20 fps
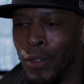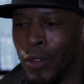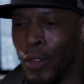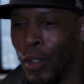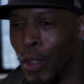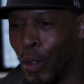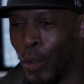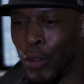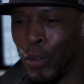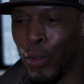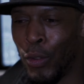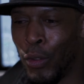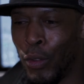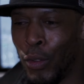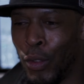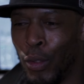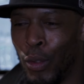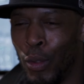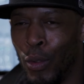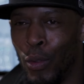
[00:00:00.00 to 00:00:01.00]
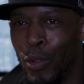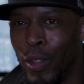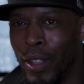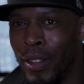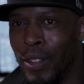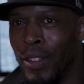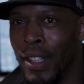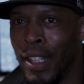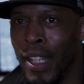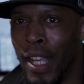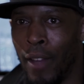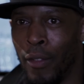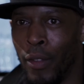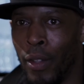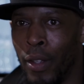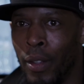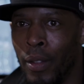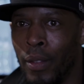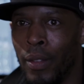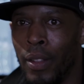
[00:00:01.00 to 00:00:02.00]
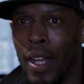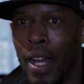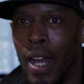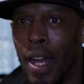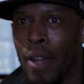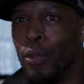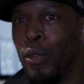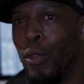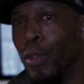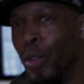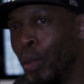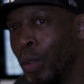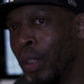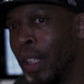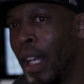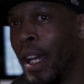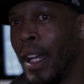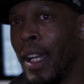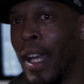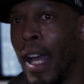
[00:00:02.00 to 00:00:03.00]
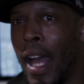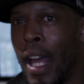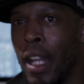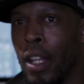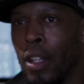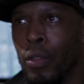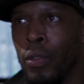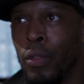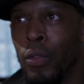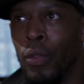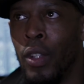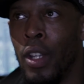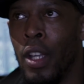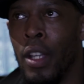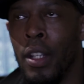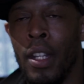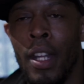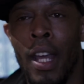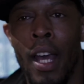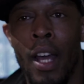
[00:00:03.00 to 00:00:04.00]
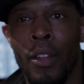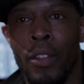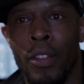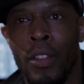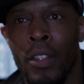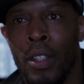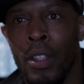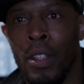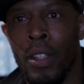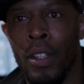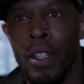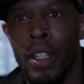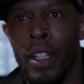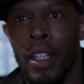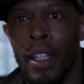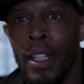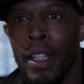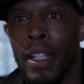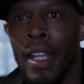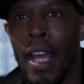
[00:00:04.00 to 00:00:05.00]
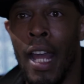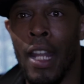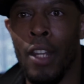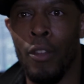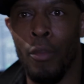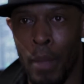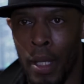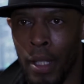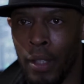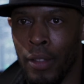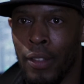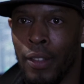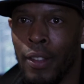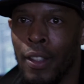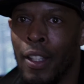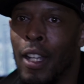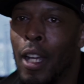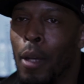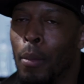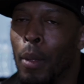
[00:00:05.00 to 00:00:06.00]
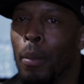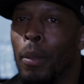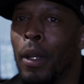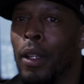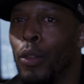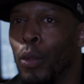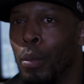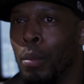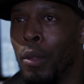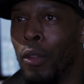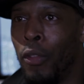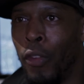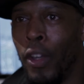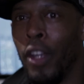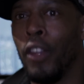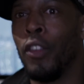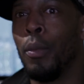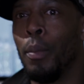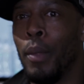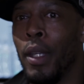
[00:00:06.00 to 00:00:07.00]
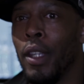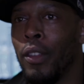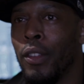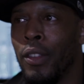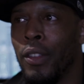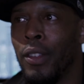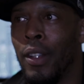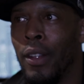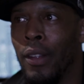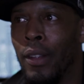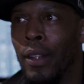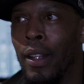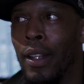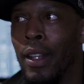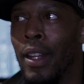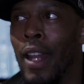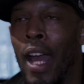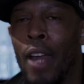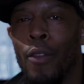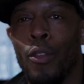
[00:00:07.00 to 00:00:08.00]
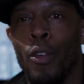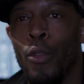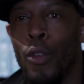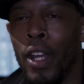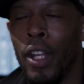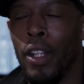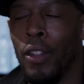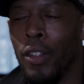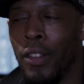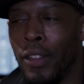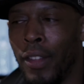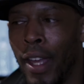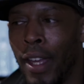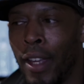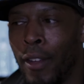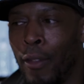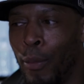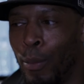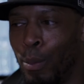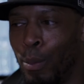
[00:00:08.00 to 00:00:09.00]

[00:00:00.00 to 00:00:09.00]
those two things together, and through that kind of learning how to kind of mix. I remember doing my first mix live on radio. It's like,